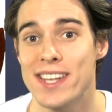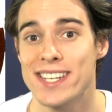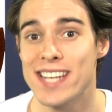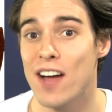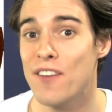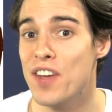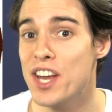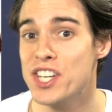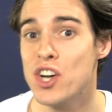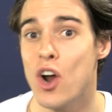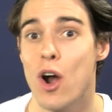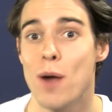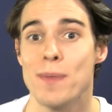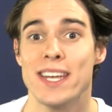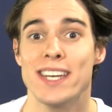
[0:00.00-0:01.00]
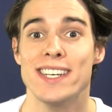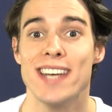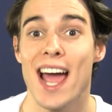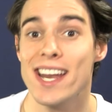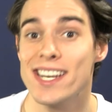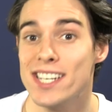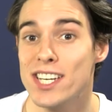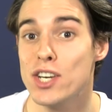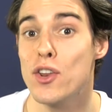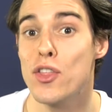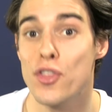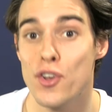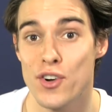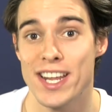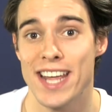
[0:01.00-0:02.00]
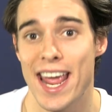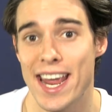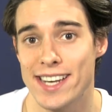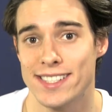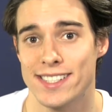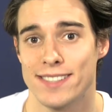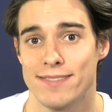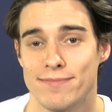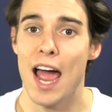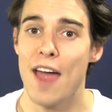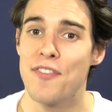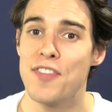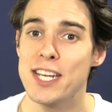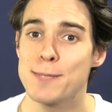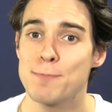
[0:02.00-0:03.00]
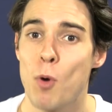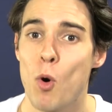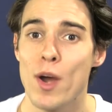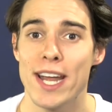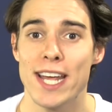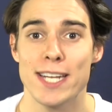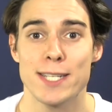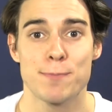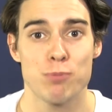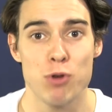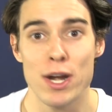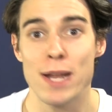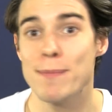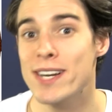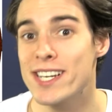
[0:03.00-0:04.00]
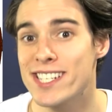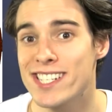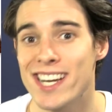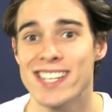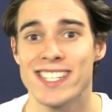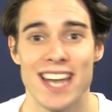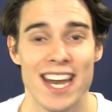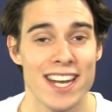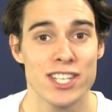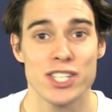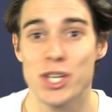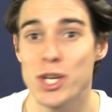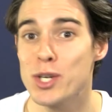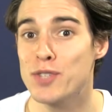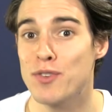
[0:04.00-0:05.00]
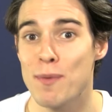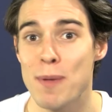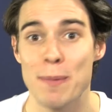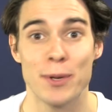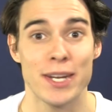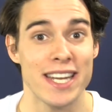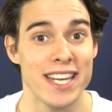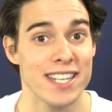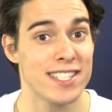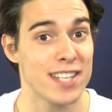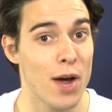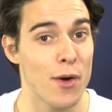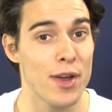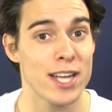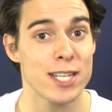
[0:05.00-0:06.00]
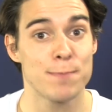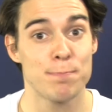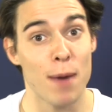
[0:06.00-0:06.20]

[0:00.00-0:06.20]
the Salvation Army in 1938. At this point, it's pretty much just an excuse for people to eat donuts,